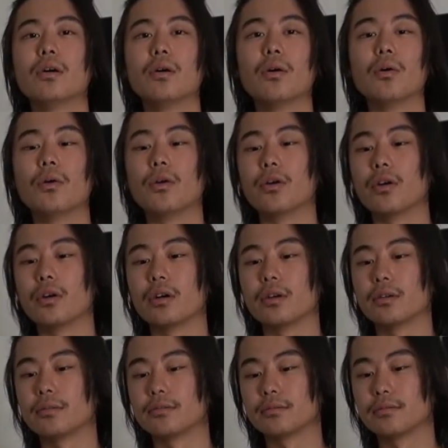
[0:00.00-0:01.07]

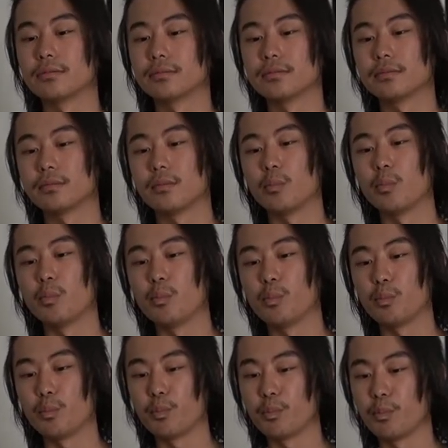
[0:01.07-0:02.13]
or
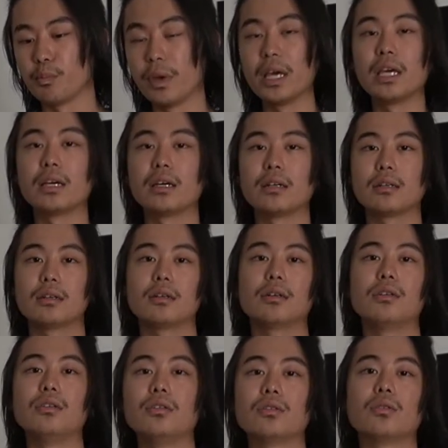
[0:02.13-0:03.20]
make a
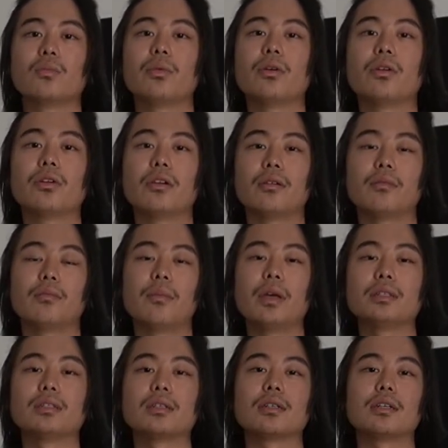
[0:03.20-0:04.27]
new computer,
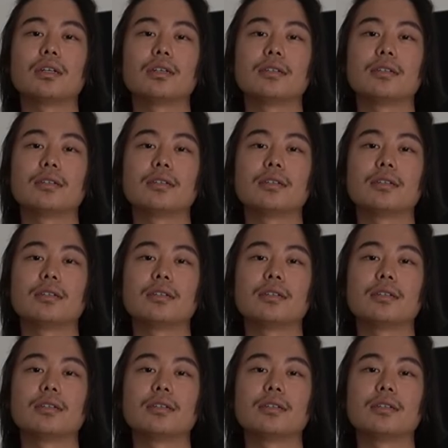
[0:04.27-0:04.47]
basically.